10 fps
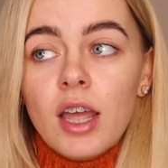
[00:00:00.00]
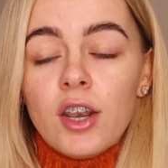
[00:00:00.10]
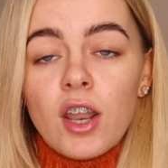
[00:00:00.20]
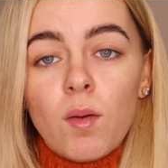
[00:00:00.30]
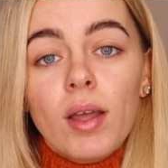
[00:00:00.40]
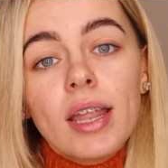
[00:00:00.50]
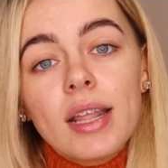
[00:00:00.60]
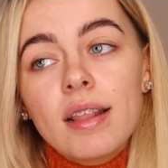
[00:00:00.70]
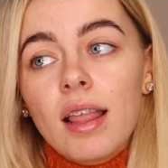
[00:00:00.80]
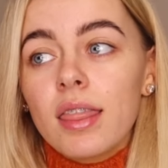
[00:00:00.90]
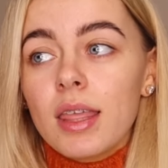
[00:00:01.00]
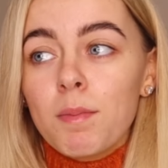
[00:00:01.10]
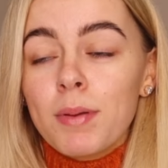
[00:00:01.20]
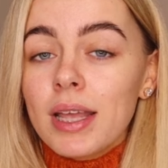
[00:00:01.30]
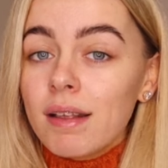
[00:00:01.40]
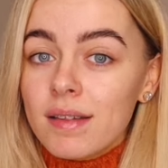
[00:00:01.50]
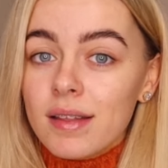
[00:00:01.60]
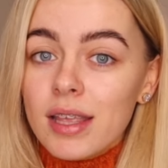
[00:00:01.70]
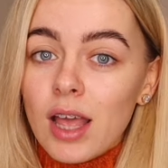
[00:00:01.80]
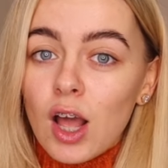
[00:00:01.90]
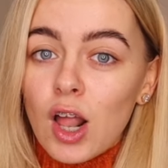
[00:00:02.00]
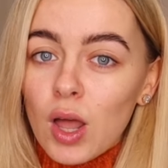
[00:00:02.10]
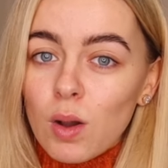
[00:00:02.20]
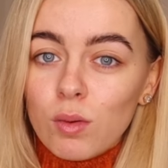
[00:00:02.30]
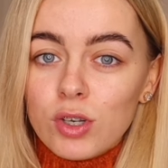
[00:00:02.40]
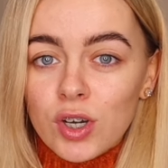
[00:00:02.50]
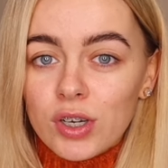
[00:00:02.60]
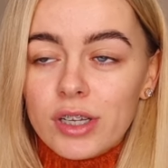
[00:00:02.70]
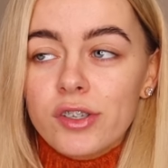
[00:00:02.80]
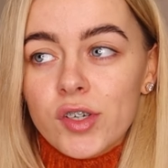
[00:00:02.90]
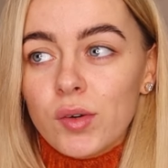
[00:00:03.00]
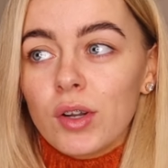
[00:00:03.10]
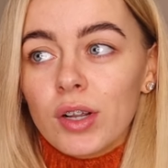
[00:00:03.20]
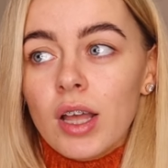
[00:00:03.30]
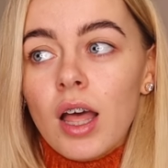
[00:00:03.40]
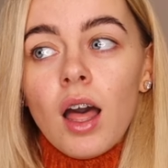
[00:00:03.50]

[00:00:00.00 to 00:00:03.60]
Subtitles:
No, it is the Pixi Glow Tonic Toner.